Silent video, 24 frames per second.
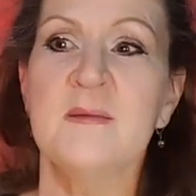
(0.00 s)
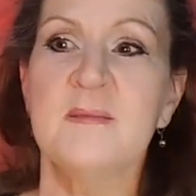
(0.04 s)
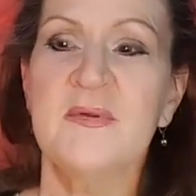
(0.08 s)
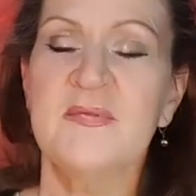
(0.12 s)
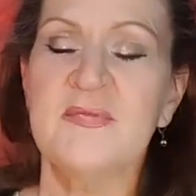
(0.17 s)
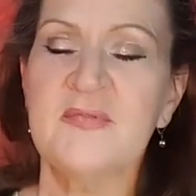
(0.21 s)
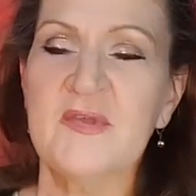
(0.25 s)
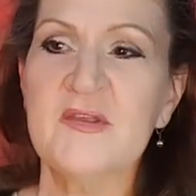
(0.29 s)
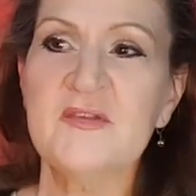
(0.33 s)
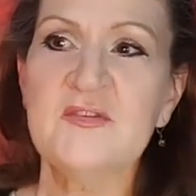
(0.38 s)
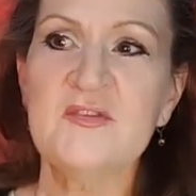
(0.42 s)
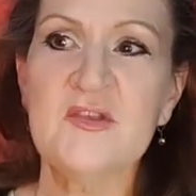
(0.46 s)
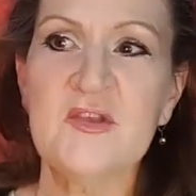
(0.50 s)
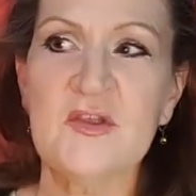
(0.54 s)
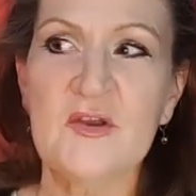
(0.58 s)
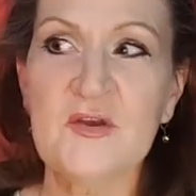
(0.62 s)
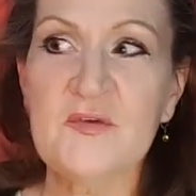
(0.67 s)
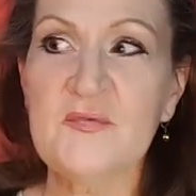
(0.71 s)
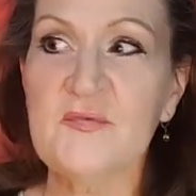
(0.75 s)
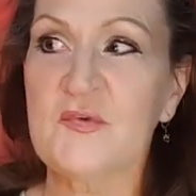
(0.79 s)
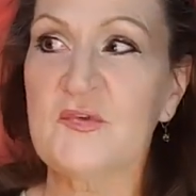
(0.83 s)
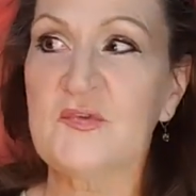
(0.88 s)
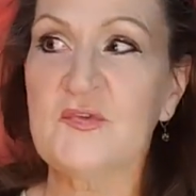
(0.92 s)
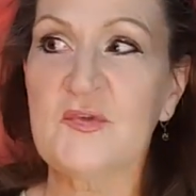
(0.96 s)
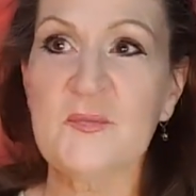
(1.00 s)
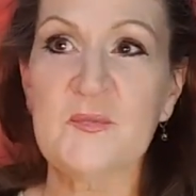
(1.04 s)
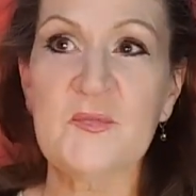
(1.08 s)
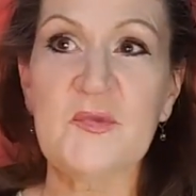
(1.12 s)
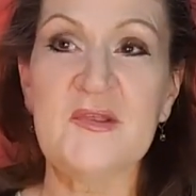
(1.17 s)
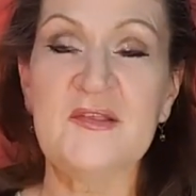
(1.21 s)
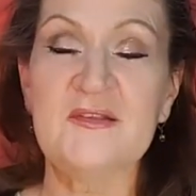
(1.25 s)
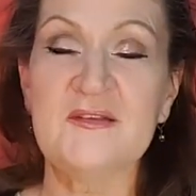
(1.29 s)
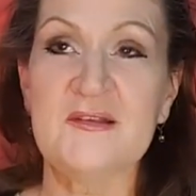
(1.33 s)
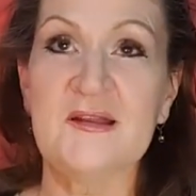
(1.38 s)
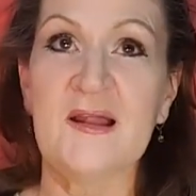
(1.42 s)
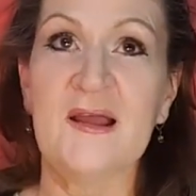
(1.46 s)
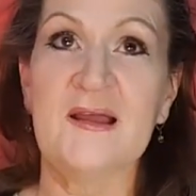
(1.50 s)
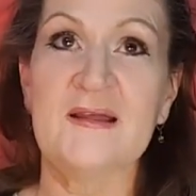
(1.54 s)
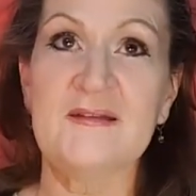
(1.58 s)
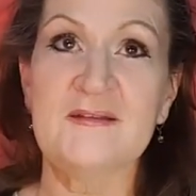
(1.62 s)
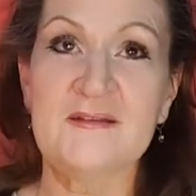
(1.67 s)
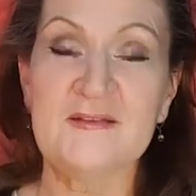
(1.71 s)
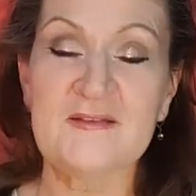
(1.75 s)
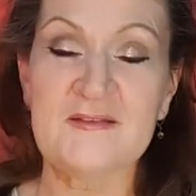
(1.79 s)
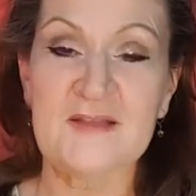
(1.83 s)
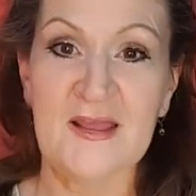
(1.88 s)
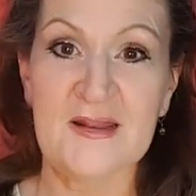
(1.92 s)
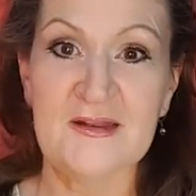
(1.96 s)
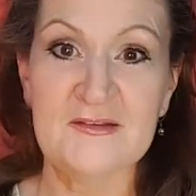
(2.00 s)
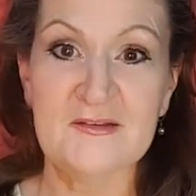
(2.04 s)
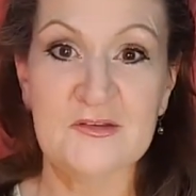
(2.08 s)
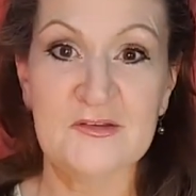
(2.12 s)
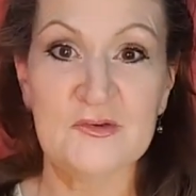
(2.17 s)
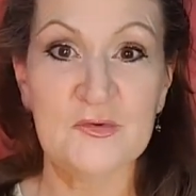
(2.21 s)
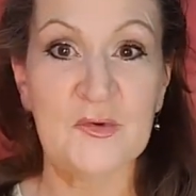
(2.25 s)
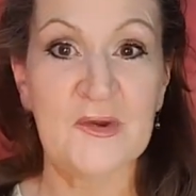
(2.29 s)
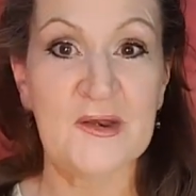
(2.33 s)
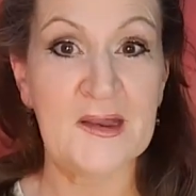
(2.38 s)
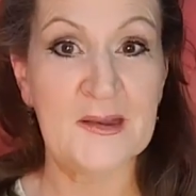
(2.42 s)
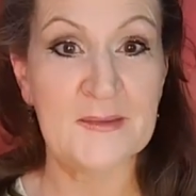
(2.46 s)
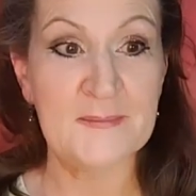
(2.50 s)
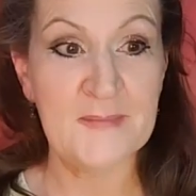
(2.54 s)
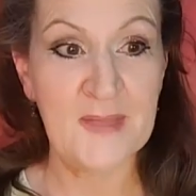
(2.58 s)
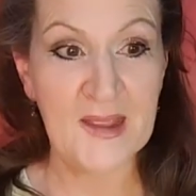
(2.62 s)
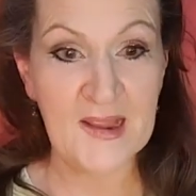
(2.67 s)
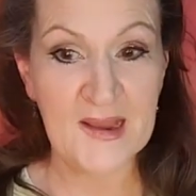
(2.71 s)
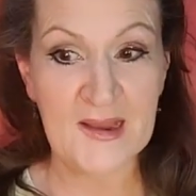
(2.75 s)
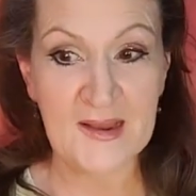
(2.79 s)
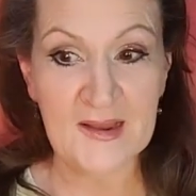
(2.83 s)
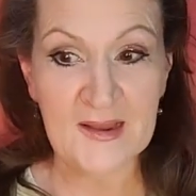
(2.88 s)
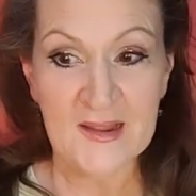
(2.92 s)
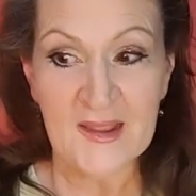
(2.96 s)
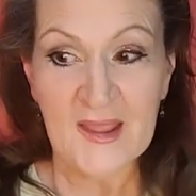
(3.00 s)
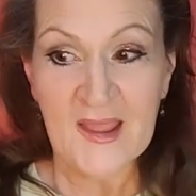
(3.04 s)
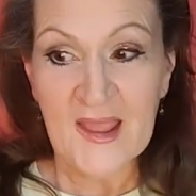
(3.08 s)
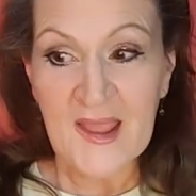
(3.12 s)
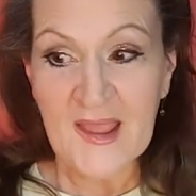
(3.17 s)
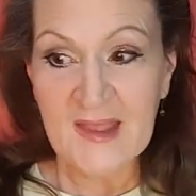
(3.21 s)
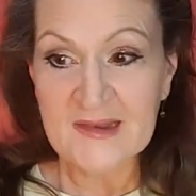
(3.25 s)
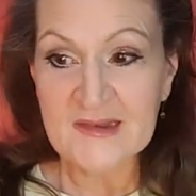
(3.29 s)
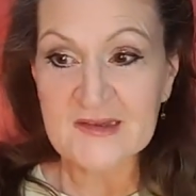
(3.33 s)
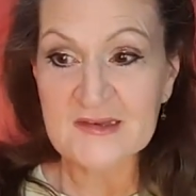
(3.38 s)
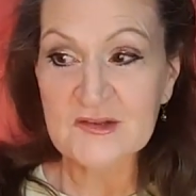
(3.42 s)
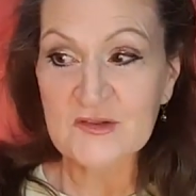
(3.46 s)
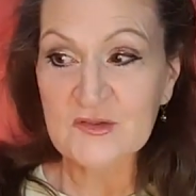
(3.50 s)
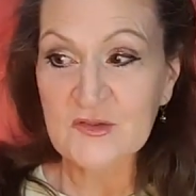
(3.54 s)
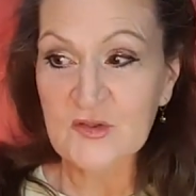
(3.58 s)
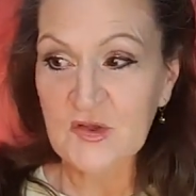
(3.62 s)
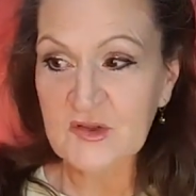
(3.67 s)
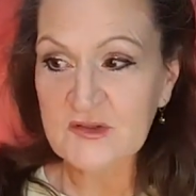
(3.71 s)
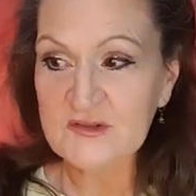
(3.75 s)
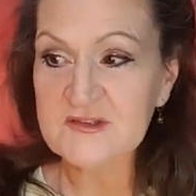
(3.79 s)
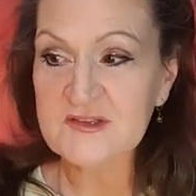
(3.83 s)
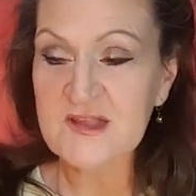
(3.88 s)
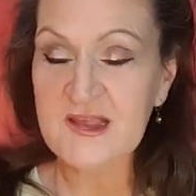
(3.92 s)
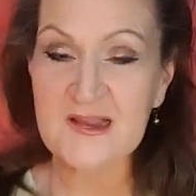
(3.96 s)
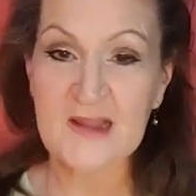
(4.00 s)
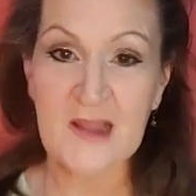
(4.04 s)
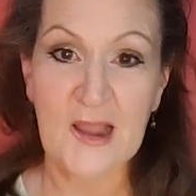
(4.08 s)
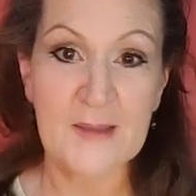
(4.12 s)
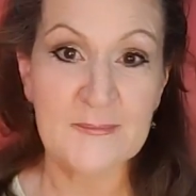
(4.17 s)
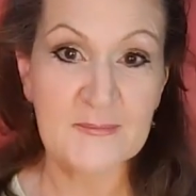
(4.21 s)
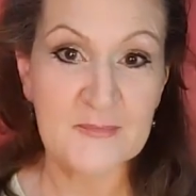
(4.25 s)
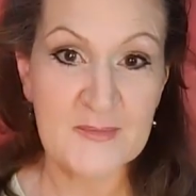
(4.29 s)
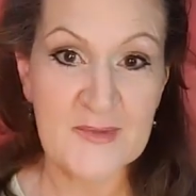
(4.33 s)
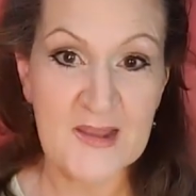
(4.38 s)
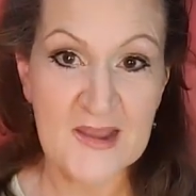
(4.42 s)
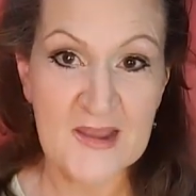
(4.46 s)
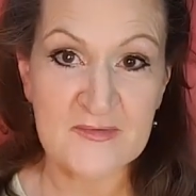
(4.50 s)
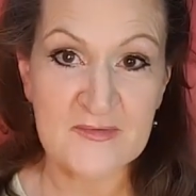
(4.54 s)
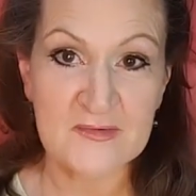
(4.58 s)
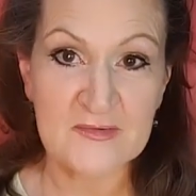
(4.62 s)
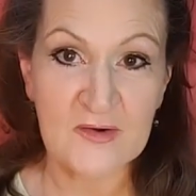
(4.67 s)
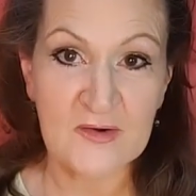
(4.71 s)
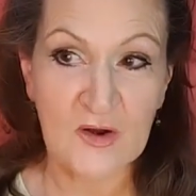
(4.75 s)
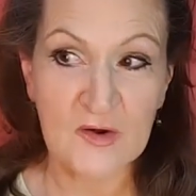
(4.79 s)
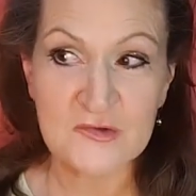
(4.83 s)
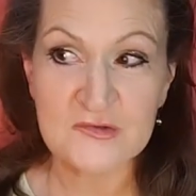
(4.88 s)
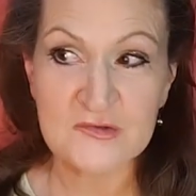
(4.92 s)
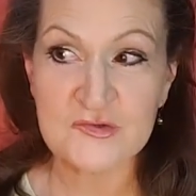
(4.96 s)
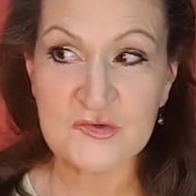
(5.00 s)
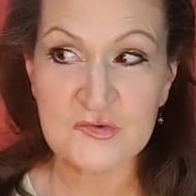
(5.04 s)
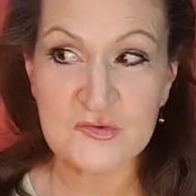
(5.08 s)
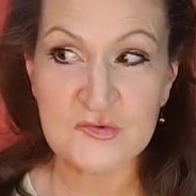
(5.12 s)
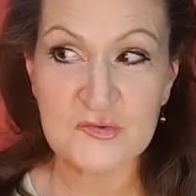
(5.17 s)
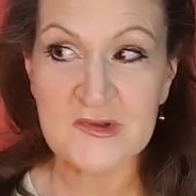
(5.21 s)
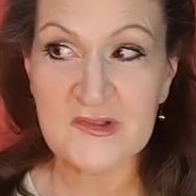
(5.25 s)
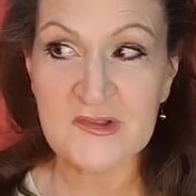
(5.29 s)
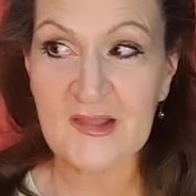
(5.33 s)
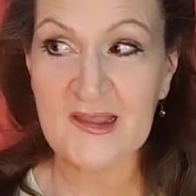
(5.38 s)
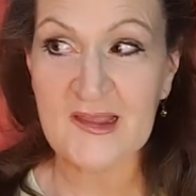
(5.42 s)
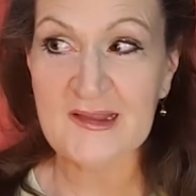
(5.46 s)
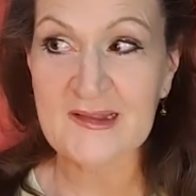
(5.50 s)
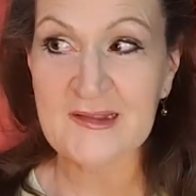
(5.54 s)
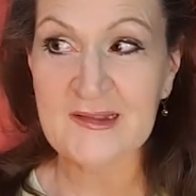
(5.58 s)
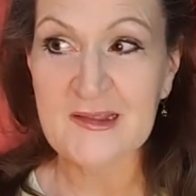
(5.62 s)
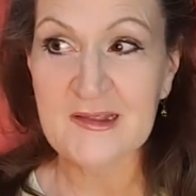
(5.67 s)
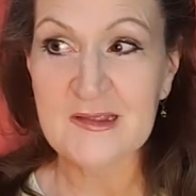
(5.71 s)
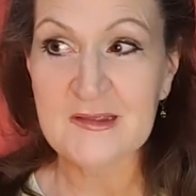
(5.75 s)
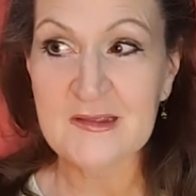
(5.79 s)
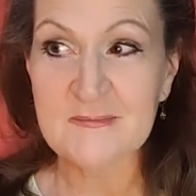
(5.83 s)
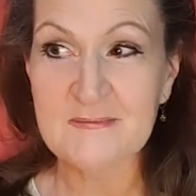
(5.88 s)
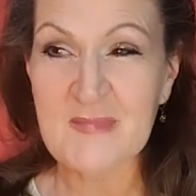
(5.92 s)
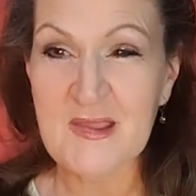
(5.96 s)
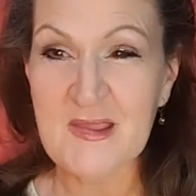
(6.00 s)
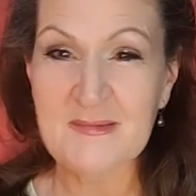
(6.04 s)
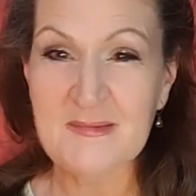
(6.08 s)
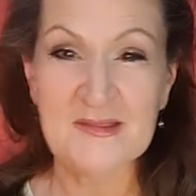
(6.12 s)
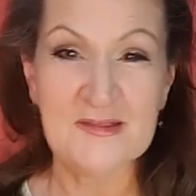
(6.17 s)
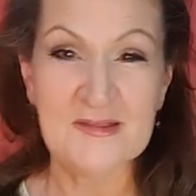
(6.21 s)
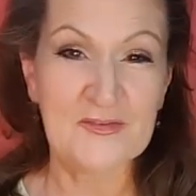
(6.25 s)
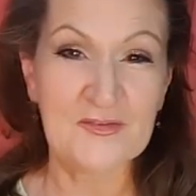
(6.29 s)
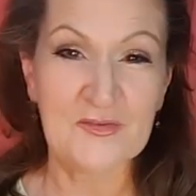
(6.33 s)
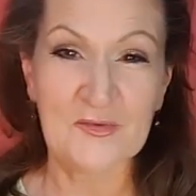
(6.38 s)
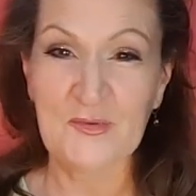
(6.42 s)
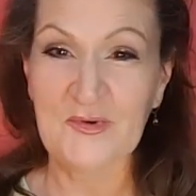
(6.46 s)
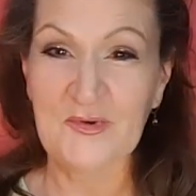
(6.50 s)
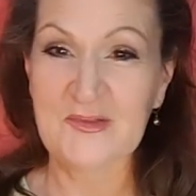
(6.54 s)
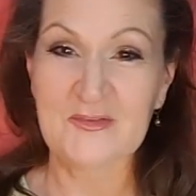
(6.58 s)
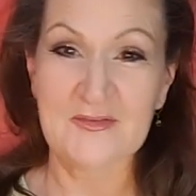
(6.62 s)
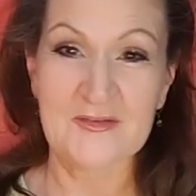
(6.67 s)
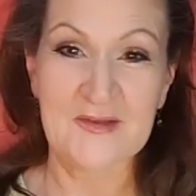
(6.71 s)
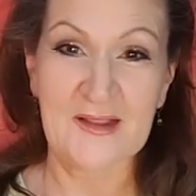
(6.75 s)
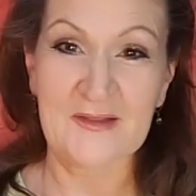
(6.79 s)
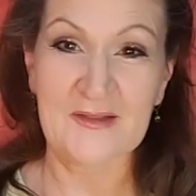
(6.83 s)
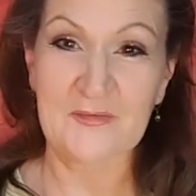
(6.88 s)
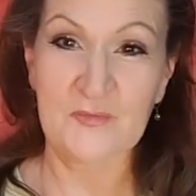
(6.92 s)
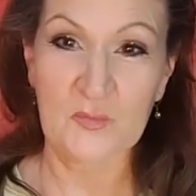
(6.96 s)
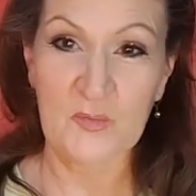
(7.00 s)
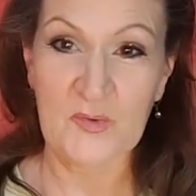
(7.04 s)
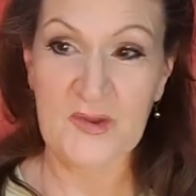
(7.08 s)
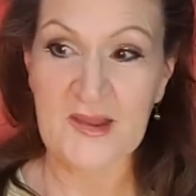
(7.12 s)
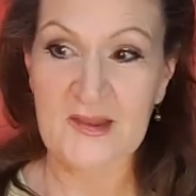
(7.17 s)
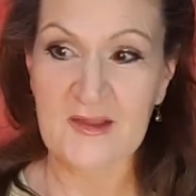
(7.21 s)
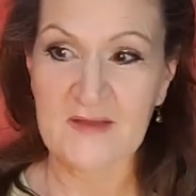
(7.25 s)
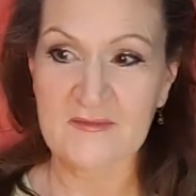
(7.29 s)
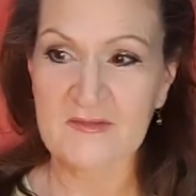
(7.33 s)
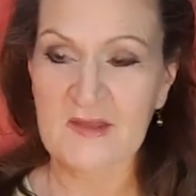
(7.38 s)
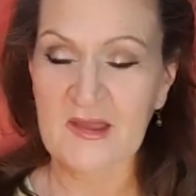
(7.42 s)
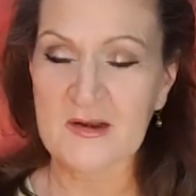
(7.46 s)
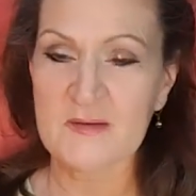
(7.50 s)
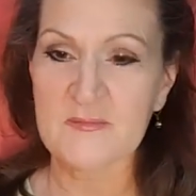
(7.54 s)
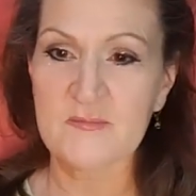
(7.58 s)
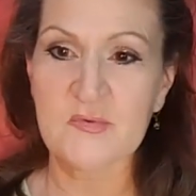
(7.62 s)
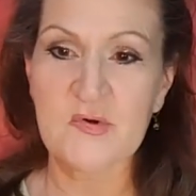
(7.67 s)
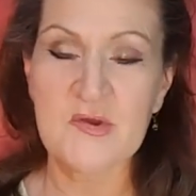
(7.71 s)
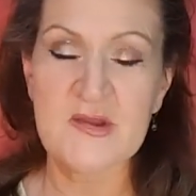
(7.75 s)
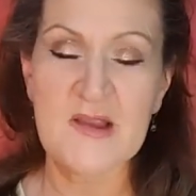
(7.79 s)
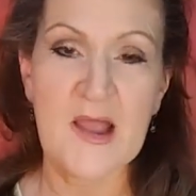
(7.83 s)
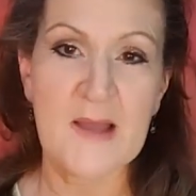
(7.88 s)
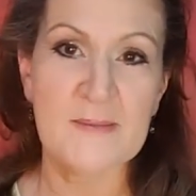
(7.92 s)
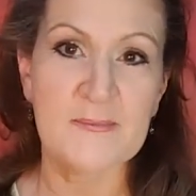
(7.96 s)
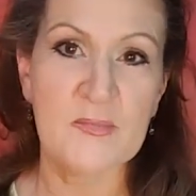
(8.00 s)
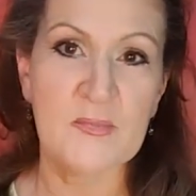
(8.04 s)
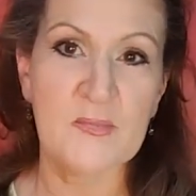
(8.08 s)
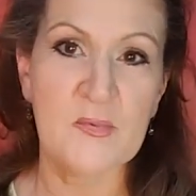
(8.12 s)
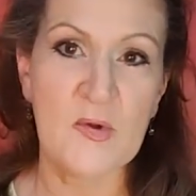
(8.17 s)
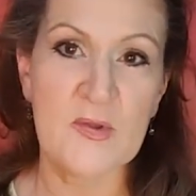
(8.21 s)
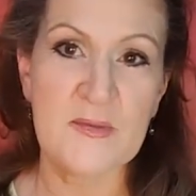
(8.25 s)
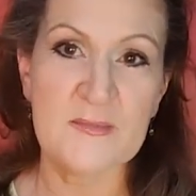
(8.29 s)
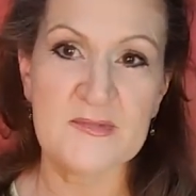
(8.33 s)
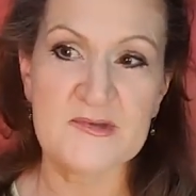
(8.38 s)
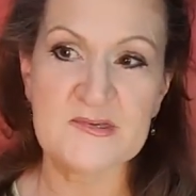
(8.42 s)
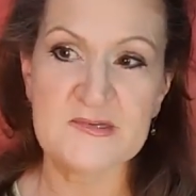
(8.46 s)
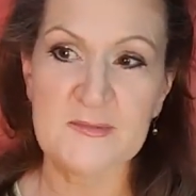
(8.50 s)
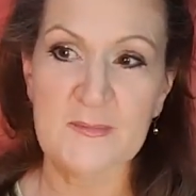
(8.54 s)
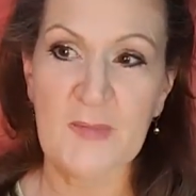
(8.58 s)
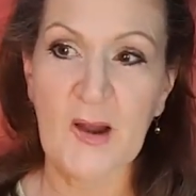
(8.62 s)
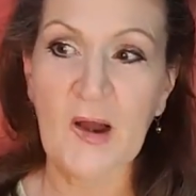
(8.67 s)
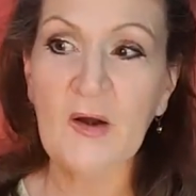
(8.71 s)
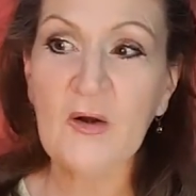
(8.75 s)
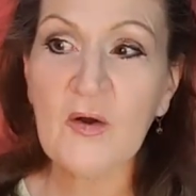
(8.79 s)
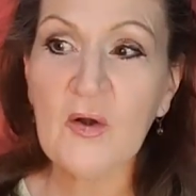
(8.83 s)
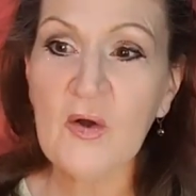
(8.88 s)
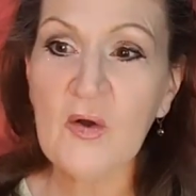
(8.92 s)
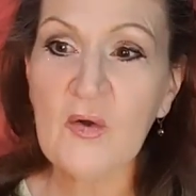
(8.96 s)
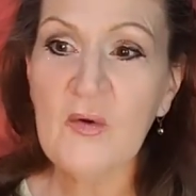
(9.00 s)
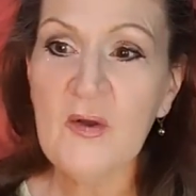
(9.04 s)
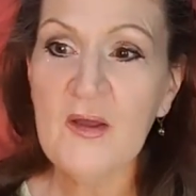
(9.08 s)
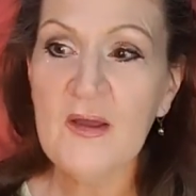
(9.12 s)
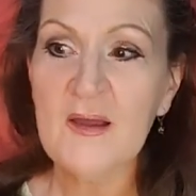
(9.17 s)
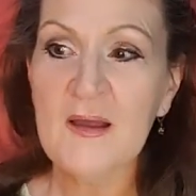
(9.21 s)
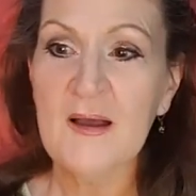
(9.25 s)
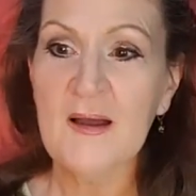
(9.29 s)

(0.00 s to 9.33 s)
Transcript: But this year, for some reason, I decided to do it in May, and it looks like I'm going to be having heart surgery like maybe as soon as next week. I've got a pre op appointment tomorrow.